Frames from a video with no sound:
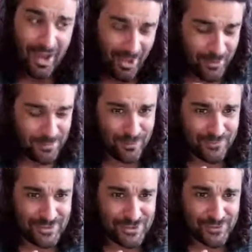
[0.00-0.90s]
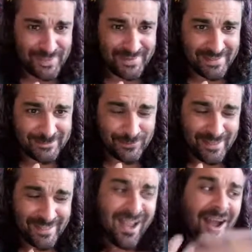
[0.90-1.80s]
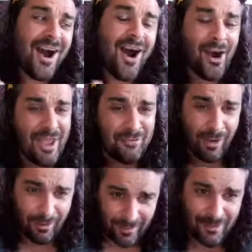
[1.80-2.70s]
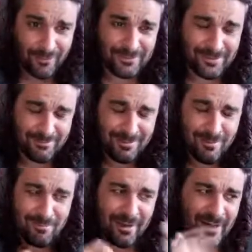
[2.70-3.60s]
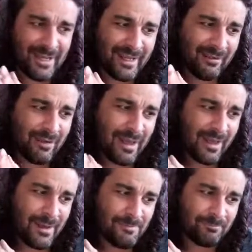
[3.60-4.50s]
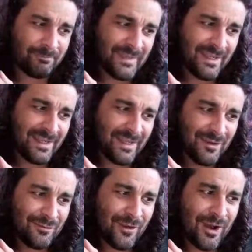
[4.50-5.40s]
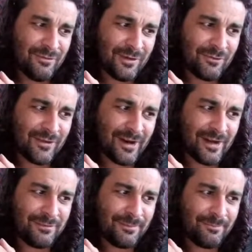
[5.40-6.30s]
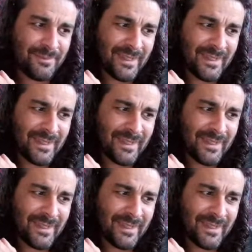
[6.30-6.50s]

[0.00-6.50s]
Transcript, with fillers: I hope you've enjoyed this week. I have loved my um, five at five.